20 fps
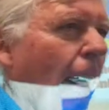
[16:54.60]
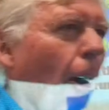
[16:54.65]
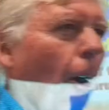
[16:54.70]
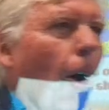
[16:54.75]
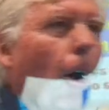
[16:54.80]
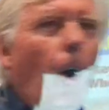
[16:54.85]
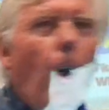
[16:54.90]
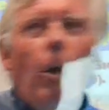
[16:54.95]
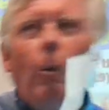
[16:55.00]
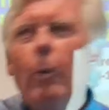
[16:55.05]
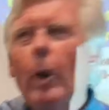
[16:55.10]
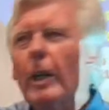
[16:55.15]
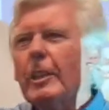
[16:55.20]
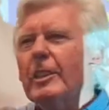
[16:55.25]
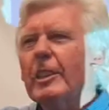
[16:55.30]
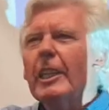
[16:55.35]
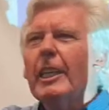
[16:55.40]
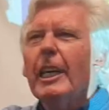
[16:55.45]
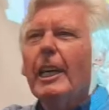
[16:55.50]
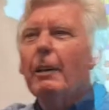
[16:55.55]
All what
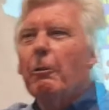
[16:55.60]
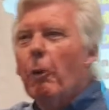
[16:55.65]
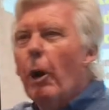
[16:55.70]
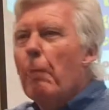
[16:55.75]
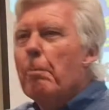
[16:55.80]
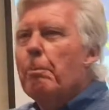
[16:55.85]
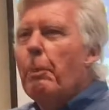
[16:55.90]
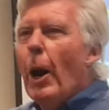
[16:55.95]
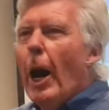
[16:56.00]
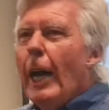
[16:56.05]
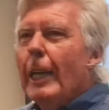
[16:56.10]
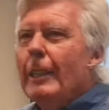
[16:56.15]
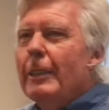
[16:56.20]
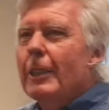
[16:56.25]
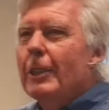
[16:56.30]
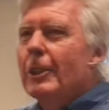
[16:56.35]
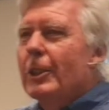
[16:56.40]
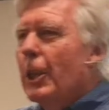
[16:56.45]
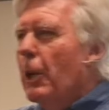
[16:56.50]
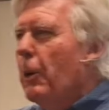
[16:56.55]
Biden
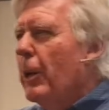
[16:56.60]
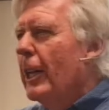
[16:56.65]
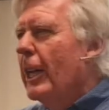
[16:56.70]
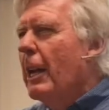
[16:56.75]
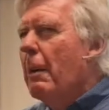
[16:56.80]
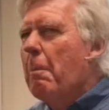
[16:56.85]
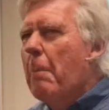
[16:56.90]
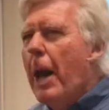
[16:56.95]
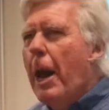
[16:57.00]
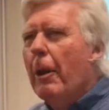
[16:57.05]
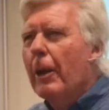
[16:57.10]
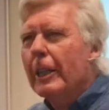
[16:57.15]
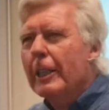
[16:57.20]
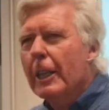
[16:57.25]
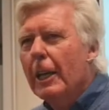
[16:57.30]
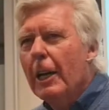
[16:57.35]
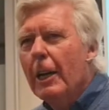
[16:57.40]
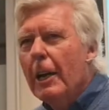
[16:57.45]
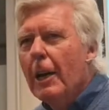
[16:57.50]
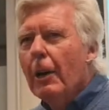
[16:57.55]
is doing in
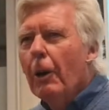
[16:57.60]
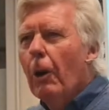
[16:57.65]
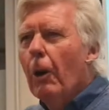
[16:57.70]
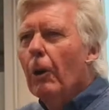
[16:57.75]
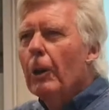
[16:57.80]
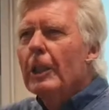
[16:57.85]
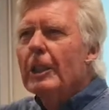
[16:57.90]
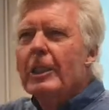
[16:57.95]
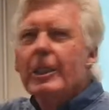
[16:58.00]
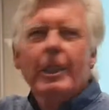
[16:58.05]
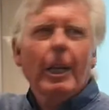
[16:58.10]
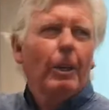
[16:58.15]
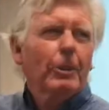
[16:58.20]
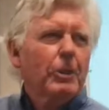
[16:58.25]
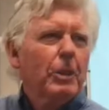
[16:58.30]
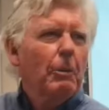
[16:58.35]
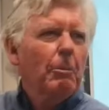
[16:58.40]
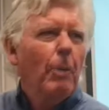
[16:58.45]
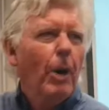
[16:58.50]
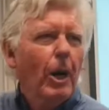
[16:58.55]
America, all this
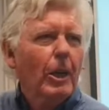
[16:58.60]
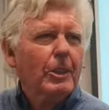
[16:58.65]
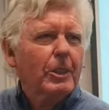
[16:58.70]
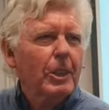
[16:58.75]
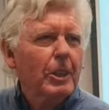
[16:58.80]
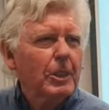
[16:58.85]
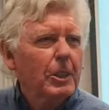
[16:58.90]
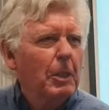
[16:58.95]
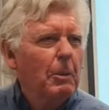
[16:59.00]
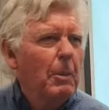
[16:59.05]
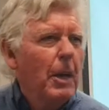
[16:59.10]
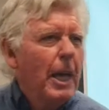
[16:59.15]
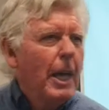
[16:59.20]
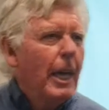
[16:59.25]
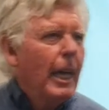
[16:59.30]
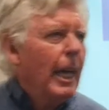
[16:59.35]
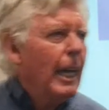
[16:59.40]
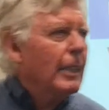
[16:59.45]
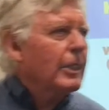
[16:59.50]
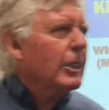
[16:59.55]
cultural Marxism,
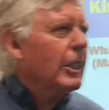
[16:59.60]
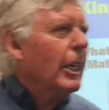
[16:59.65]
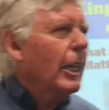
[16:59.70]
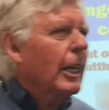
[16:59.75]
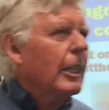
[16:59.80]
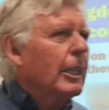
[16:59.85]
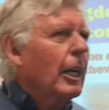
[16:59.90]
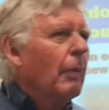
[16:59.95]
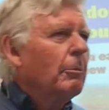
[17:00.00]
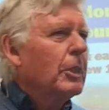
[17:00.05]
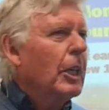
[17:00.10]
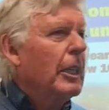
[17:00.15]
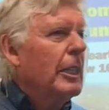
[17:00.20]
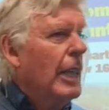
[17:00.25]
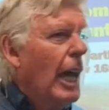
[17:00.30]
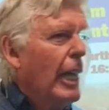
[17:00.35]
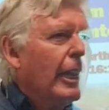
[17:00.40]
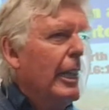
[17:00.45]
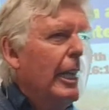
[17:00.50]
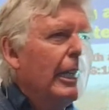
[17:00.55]
it's going to come to
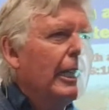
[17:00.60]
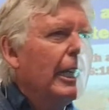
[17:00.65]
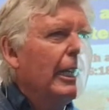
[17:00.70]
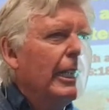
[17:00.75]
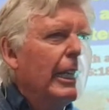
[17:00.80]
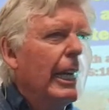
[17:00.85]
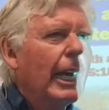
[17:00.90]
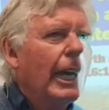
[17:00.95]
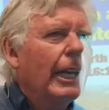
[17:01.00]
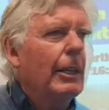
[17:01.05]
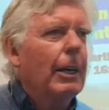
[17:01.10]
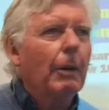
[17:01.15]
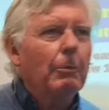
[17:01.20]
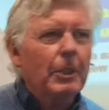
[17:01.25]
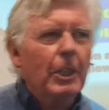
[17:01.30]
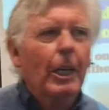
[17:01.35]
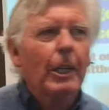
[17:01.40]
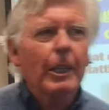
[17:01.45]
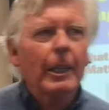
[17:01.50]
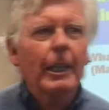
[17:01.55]
nothing in the end, I'll
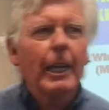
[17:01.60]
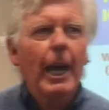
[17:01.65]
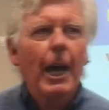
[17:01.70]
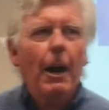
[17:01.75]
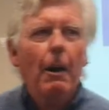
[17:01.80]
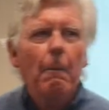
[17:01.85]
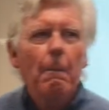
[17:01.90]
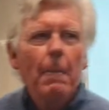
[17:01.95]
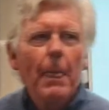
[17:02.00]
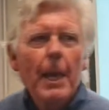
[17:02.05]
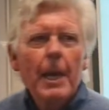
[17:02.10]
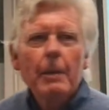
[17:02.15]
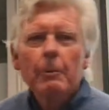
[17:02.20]
tell you now.